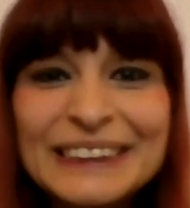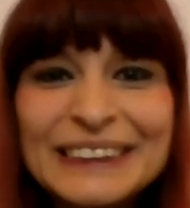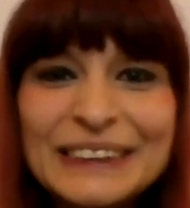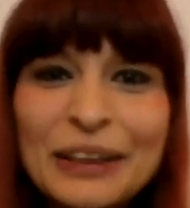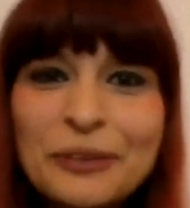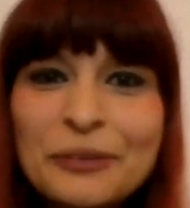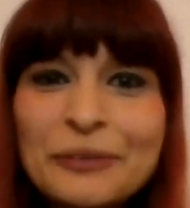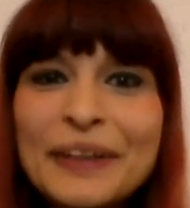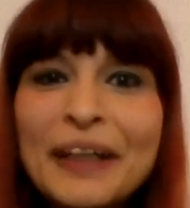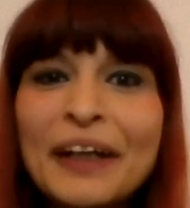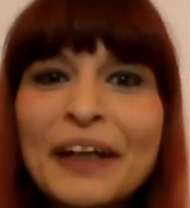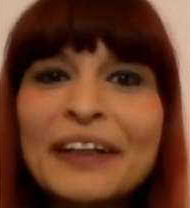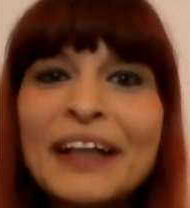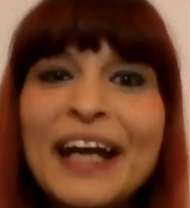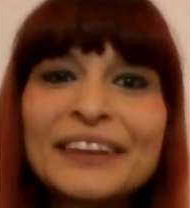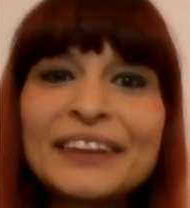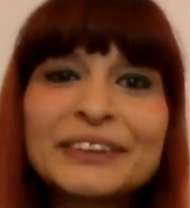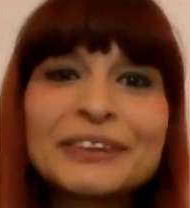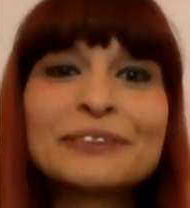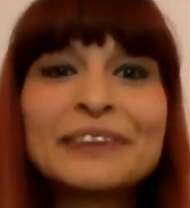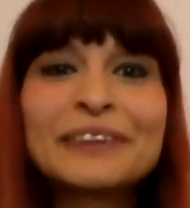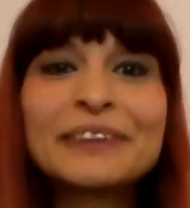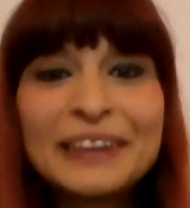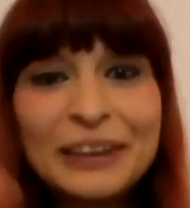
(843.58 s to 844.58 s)
So we are
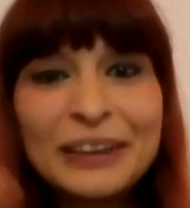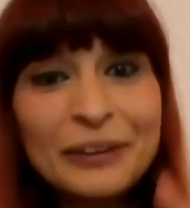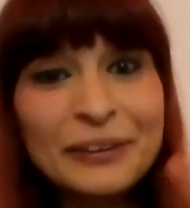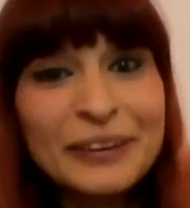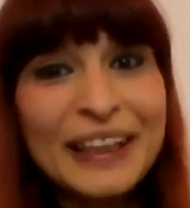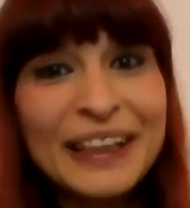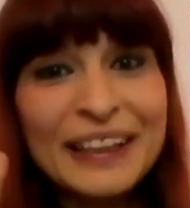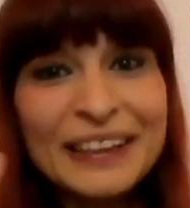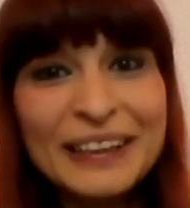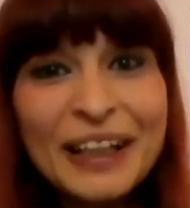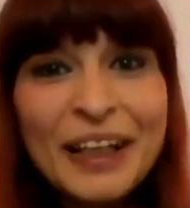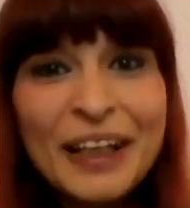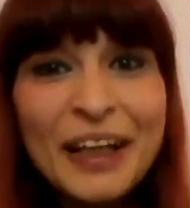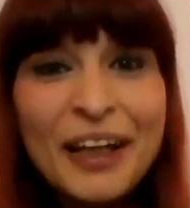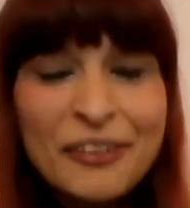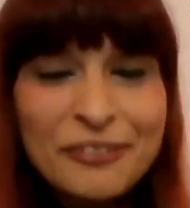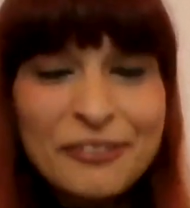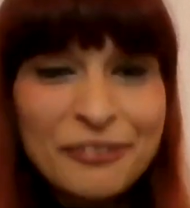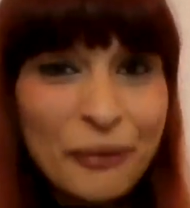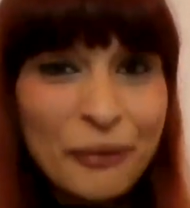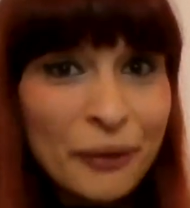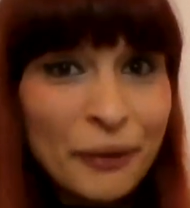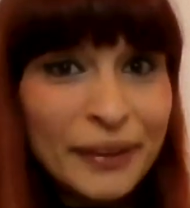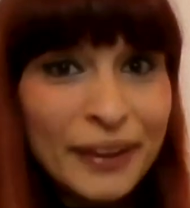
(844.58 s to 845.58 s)
actually looking
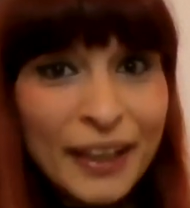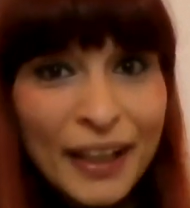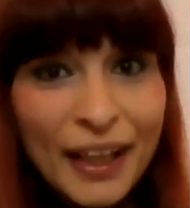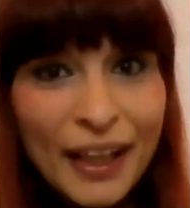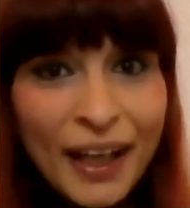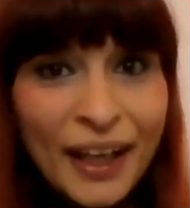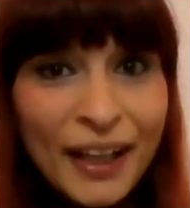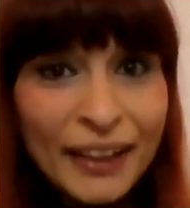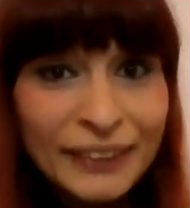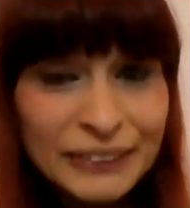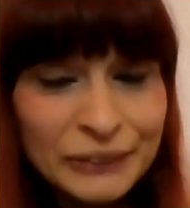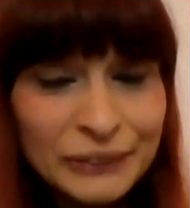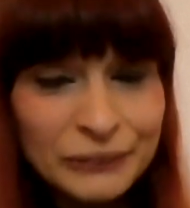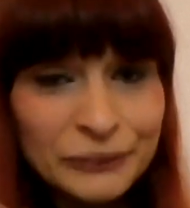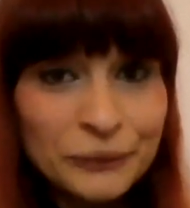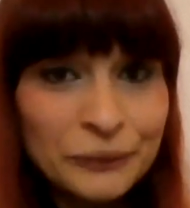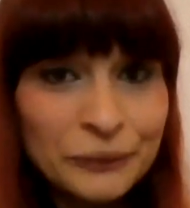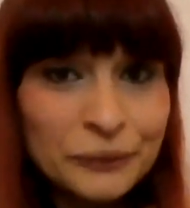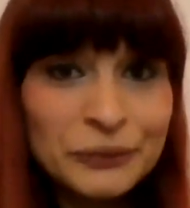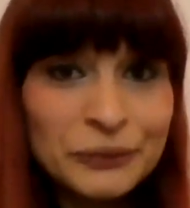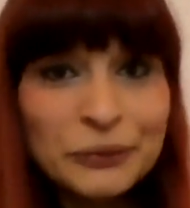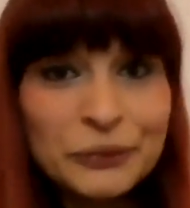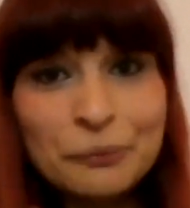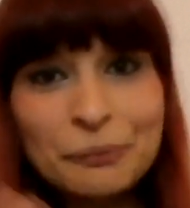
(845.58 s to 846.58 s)
for uh,
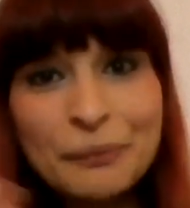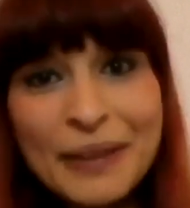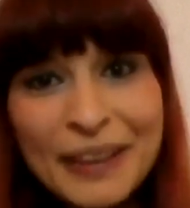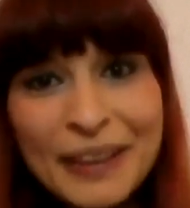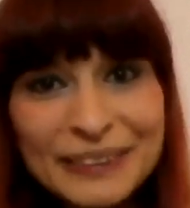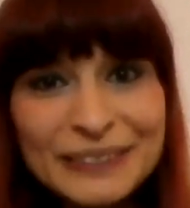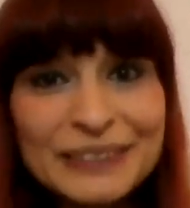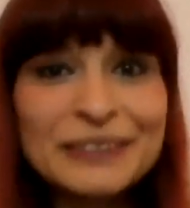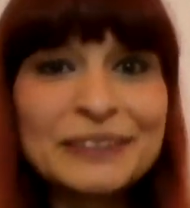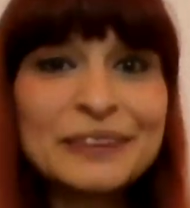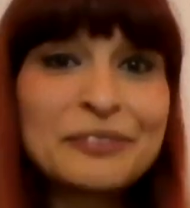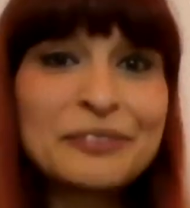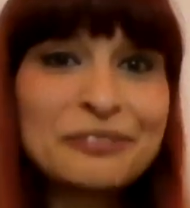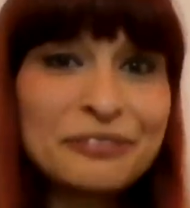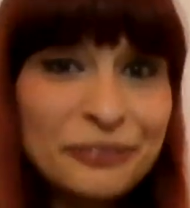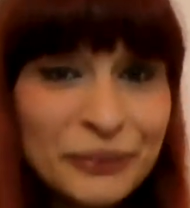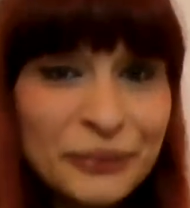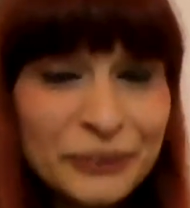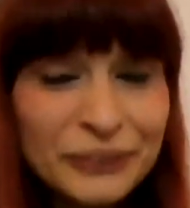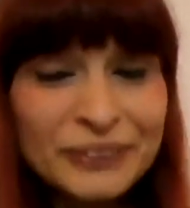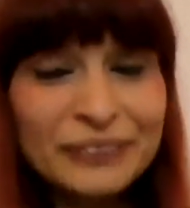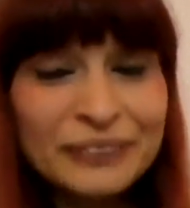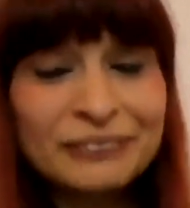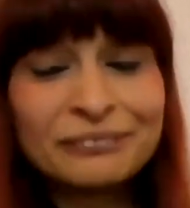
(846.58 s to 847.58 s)
to, to make the
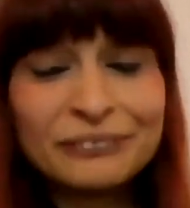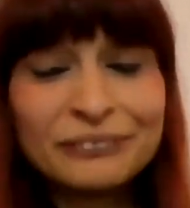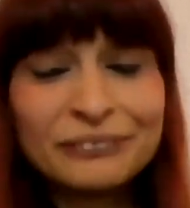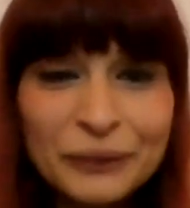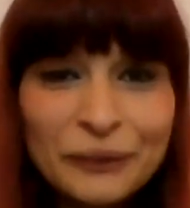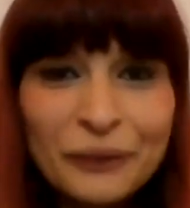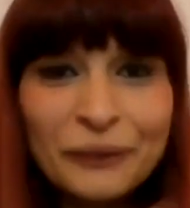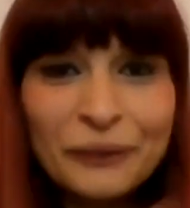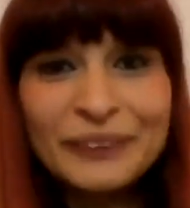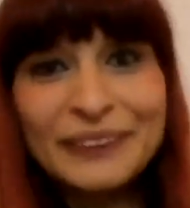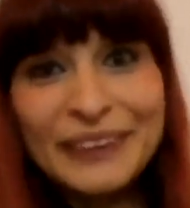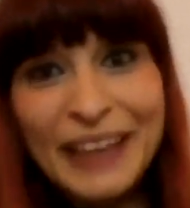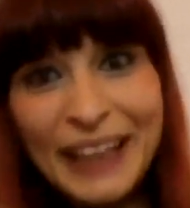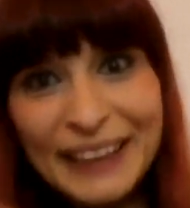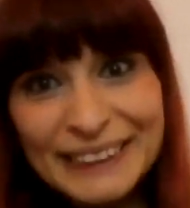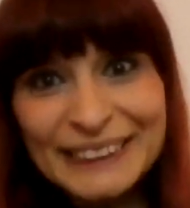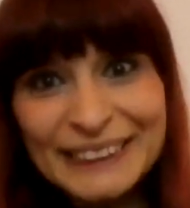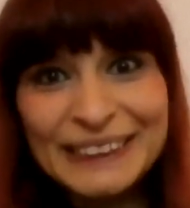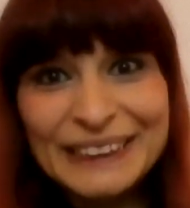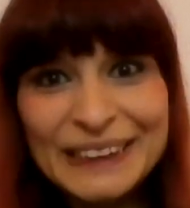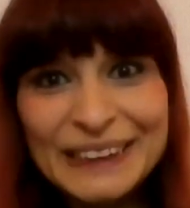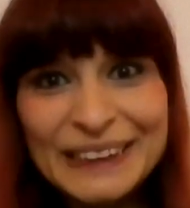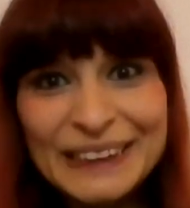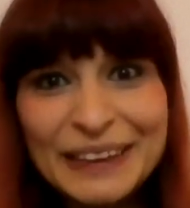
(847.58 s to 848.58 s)
you know the
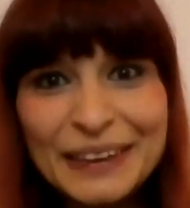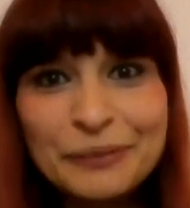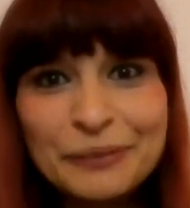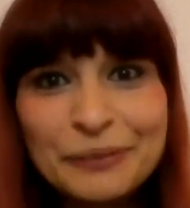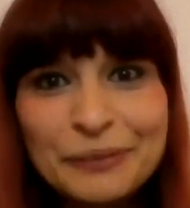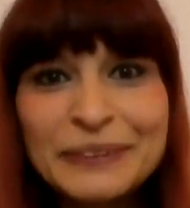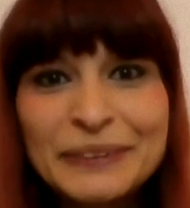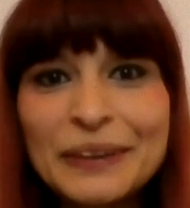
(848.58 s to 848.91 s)
next team.